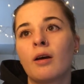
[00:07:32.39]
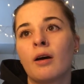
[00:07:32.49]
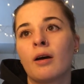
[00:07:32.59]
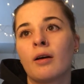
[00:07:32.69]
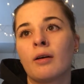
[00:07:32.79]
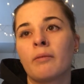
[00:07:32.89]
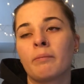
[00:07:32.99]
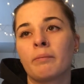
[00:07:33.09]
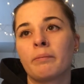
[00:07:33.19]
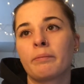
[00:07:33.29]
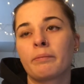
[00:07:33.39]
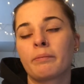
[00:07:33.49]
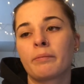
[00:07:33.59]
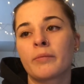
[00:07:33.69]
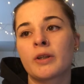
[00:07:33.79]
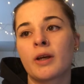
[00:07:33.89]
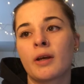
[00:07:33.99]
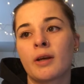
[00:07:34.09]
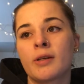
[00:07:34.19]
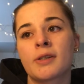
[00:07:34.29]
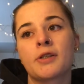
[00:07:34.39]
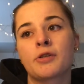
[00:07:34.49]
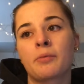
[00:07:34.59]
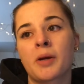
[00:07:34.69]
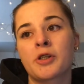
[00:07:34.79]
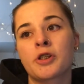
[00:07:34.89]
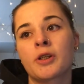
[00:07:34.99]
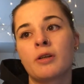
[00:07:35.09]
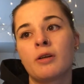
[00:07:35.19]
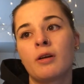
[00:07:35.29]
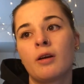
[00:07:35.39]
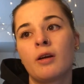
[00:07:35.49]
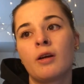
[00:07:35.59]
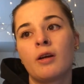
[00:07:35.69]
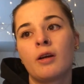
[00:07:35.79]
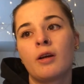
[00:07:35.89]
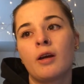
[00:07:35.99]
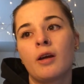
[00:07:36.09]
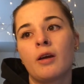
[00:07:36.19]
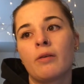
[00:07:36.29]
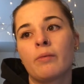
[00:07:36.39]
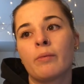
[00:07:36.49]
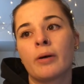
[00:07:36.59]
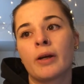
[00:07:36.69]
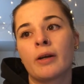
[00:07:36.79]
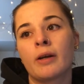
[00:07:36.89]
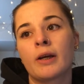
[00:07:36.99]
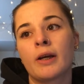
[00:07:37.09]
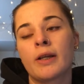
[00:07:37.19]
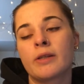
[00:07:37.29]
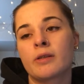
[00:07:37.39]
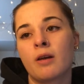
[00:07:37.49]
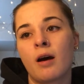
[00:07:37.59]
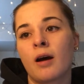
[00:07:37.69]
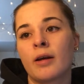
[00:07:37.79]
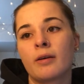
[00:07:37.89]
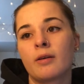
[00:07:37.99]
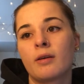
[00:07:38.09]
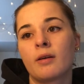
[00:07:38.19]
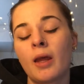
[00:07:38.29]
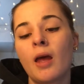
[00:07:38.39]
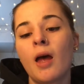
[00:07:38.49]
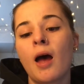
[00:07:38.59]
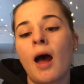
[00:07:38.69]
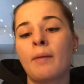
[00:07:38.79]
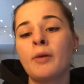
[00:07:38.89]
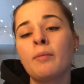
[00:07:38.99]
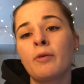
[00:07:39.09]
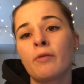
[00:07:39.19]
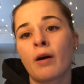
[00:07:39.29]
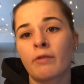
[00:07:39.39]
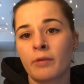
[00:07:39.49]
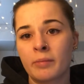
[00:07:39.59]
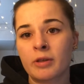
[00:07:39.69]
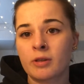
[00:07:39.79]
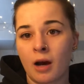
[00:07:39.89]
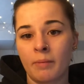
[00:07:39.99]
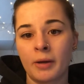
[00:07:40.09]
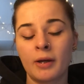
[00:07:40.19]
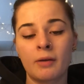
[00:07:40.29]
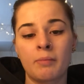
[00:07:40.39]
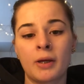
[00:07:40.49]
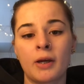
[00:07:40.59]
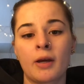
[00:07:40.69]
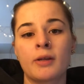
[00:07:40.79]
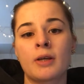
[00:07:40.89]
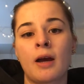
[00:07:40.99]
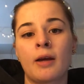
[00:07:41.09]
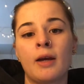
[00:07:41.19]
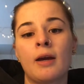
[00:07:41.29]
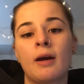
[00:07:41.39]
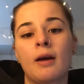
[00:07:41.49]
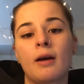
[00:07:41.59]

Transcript: to any situation when it's not. I'm gonna move on from this topic because I